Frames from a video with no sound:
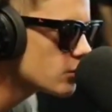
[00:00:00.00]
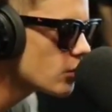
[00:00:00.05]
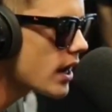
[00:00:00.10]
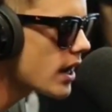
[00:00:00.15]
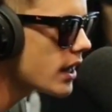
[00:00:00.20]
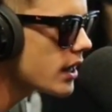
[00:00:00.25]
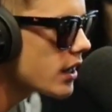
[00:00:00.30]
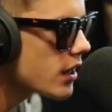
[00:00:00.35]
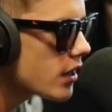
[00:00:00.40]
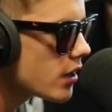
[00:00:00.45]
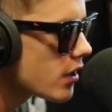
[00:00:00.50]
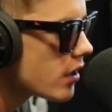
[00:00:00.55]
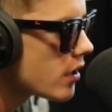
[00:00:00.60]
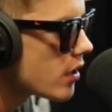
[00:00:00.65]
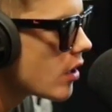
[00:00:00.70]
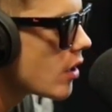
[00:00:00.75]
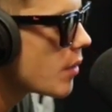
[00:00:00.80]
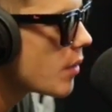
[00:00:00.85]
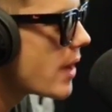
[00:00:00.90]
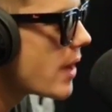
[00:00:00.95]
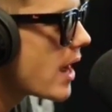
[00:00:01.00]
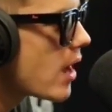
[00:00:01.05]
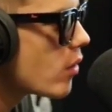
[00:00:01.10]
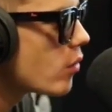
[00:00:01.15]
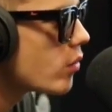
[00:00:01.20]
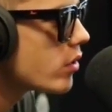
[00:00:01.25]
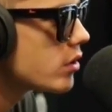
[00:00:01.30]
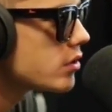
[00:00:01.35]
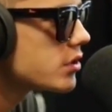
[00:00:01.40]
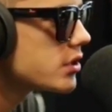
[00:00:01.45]
yet. I'm
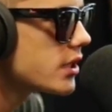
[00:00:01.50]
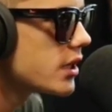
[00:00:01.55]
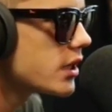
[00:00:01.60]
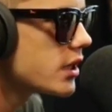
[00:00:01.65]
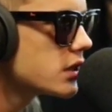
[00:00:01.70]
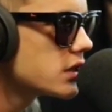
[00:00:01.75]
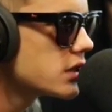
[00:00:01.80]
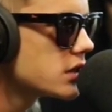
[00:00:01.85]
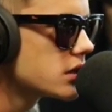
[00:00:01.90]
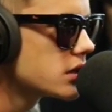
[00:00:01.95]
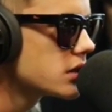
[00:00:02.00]
certain she did